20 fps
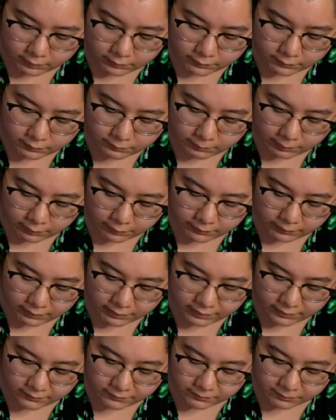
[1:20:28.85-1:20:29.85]
to where they
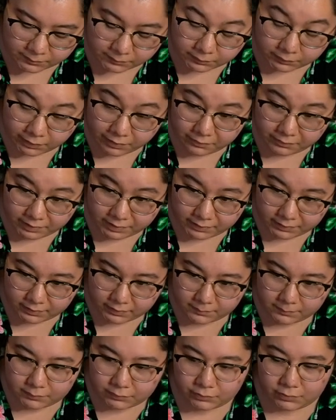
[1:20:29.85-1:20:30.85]
give low
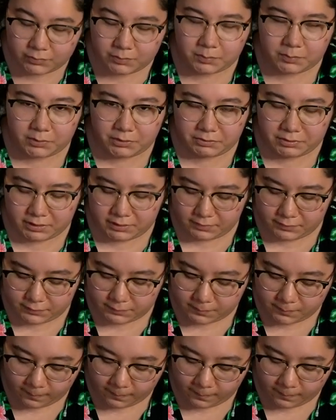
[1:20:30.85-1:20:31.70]
income, so brokies,